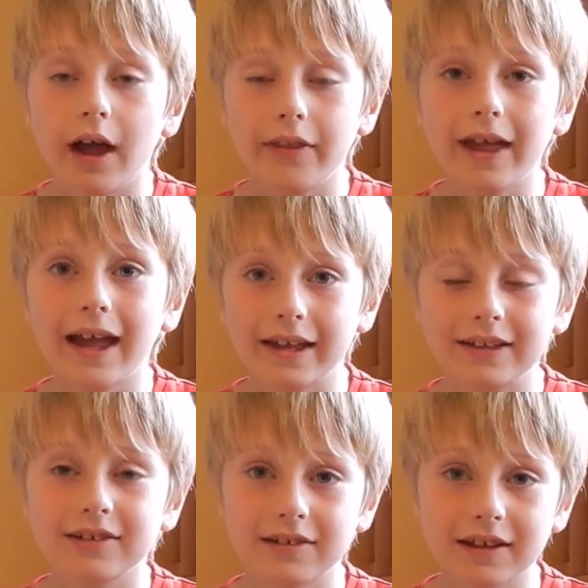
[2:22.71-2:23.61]
and that
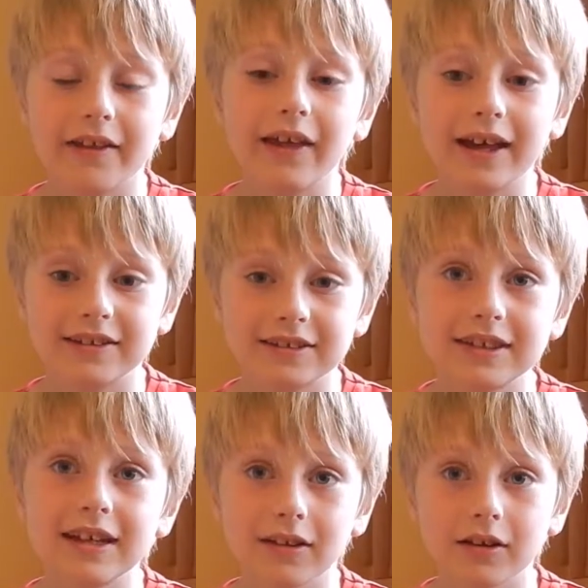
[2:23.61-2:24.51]
is
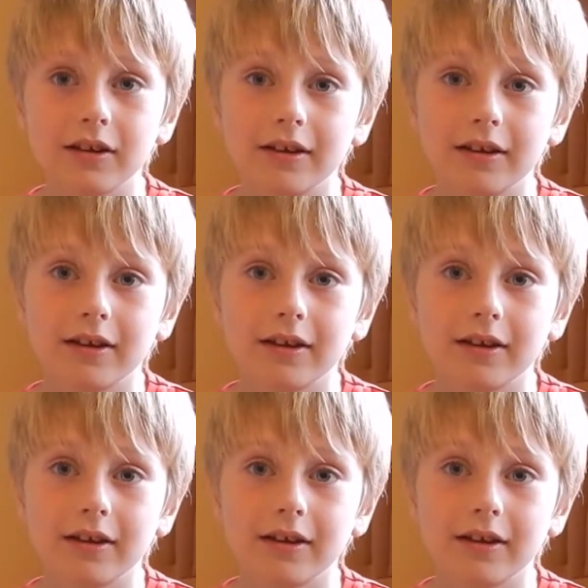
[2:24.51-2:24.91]
still